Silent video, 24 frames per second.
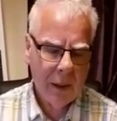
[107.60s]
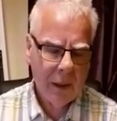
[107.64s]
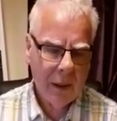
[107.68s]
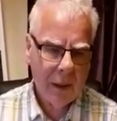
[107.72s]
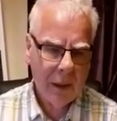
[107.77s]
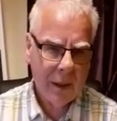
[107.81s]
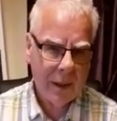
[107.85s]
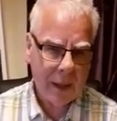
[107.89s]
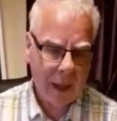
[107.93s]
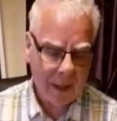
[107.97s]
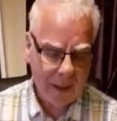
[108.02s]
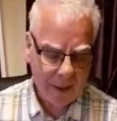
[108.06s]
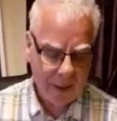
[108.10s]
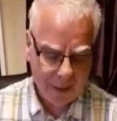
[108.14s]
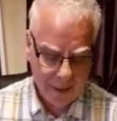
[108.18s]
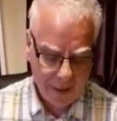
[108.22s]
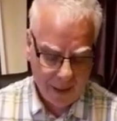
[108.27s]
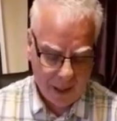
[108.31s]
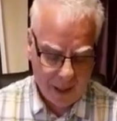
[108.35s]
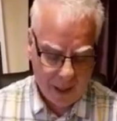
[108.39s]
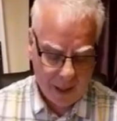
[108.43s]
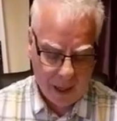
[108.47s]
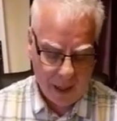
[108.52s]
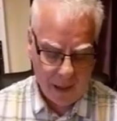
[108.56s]
Since
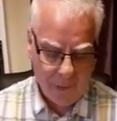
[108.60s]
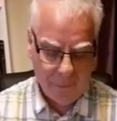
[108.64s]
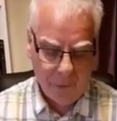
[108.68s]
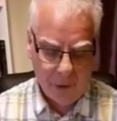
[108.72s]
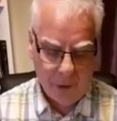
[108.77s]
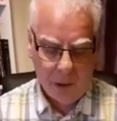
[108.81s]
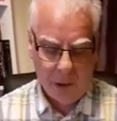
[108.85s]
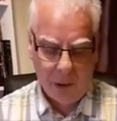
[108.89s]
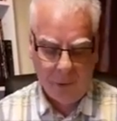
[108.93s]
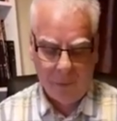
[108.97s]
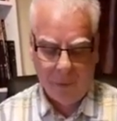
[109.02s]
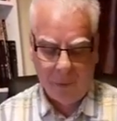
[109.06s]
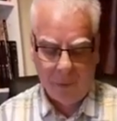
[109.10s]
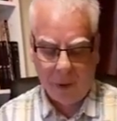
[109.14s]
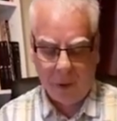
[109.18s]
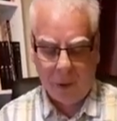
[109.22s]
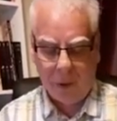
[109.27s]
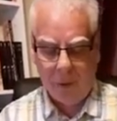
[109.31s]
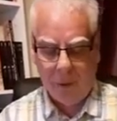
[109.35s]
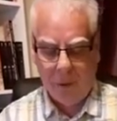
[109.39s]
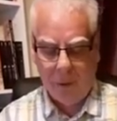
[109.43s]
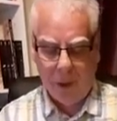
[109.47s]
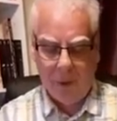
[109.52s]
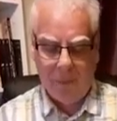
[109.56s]
the arrival of
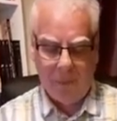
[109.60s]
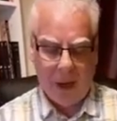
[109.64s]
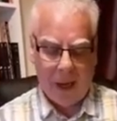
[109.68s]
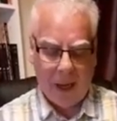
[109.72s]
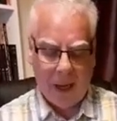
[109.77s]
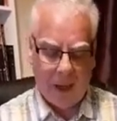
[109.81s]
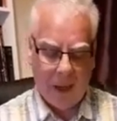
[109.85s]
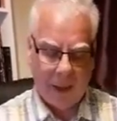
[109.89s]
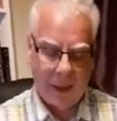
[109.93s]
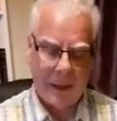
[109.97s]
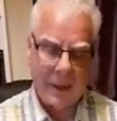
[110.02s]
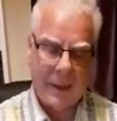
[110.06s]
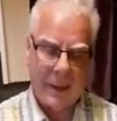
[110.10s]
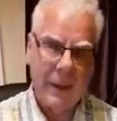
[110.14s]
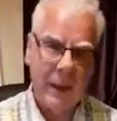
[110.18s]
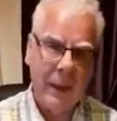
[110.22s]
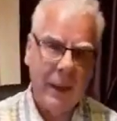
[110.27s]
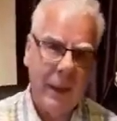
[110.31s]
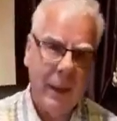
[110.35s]
coronavirus